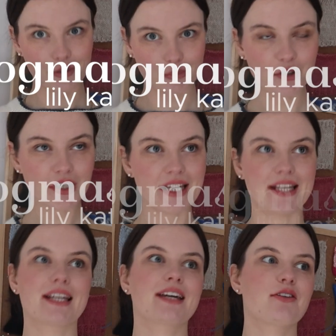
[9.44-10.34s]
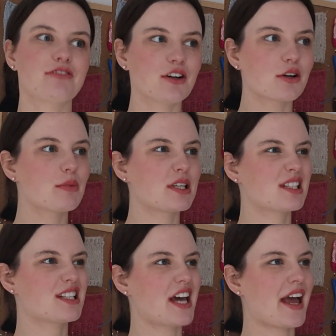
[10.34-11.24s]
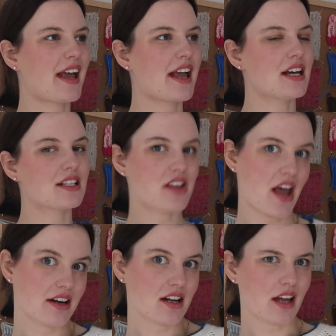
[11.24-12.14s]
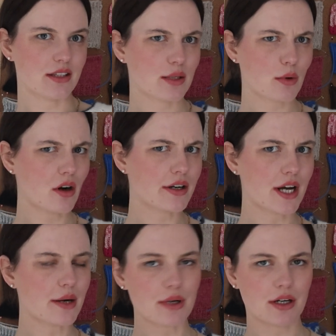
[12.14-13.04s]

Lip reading: Good morning. Vlogmas Day 10, I think we're on now.